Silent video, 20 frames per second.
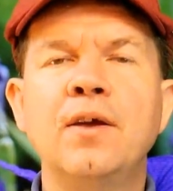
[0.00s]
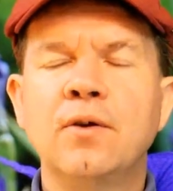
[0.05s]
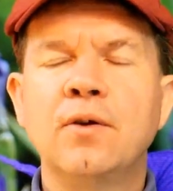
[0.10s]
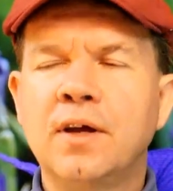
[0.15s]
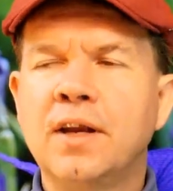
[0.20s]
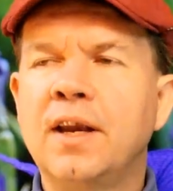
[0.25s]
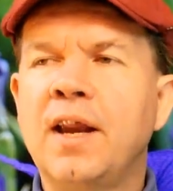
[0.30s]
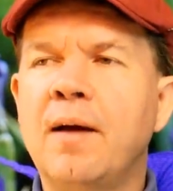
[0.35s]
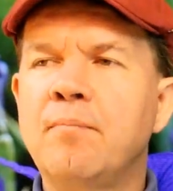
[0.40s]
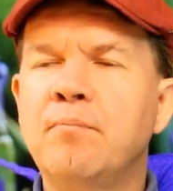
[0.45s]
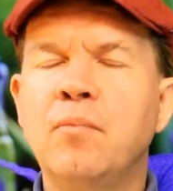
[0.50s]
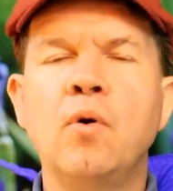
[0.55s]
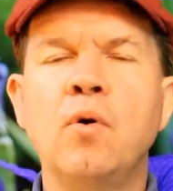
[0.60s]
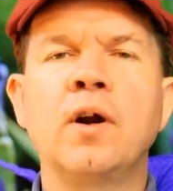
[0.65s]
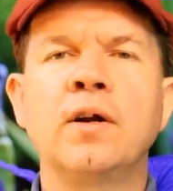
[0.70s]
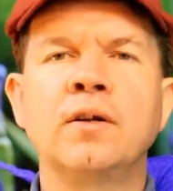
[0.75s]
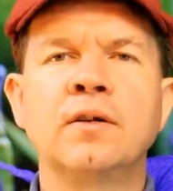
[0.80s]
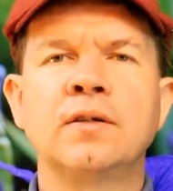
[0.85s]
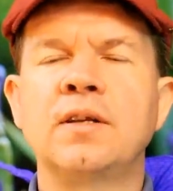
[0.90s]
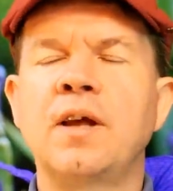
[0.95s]
You can get
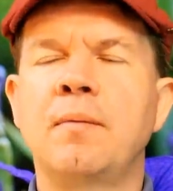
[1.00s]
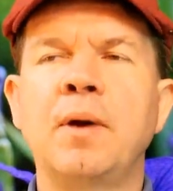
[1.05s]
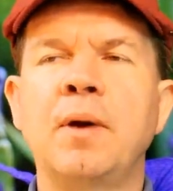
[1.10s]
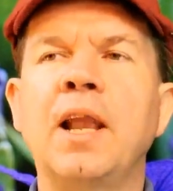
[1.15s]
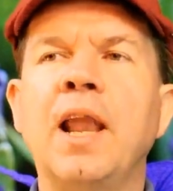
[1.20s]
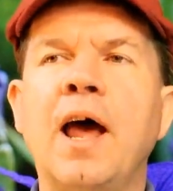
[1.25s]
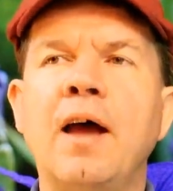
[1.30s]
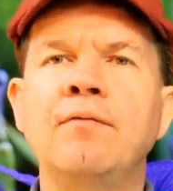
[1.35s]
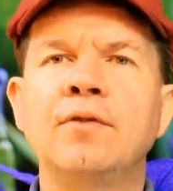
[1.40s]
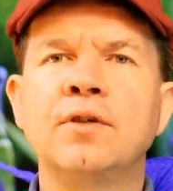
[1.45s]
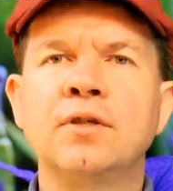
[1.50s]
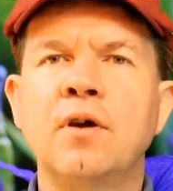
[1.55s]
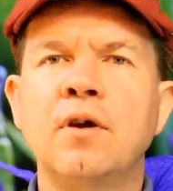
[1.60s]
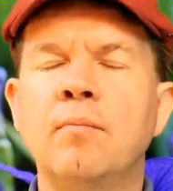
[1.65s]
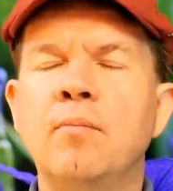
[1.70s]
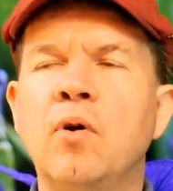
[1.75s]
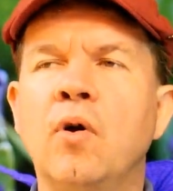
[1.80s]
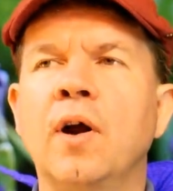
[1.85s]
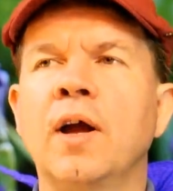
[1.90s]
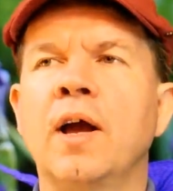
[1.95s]
bored. You can say, my life is so
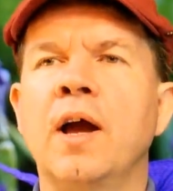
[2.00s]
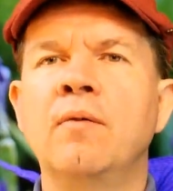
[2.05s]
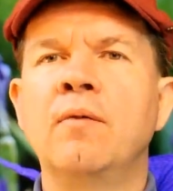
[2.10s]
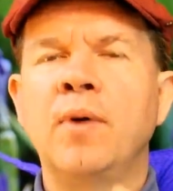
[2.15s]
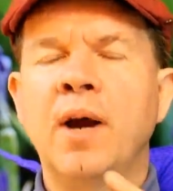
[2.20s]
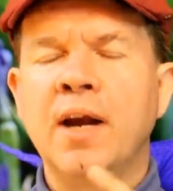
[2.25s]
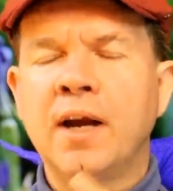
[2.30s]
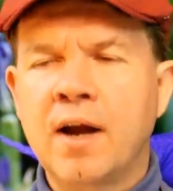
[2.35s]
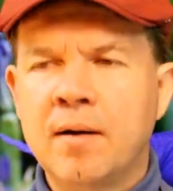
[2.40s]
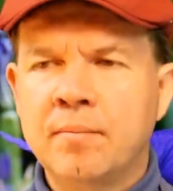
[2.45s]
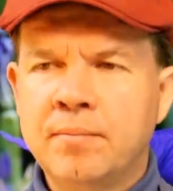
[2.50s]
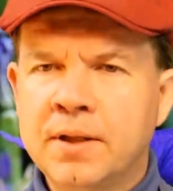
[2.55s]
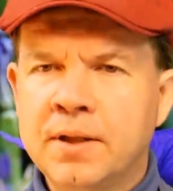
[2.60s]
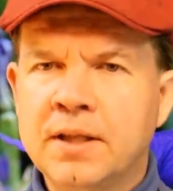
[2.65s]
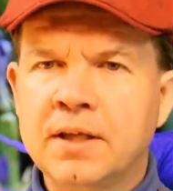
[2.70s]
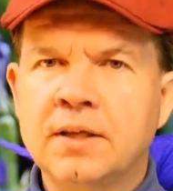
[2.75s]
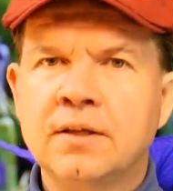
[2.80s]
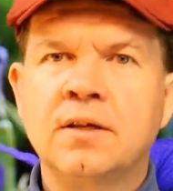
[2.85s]
boring. I wake up at this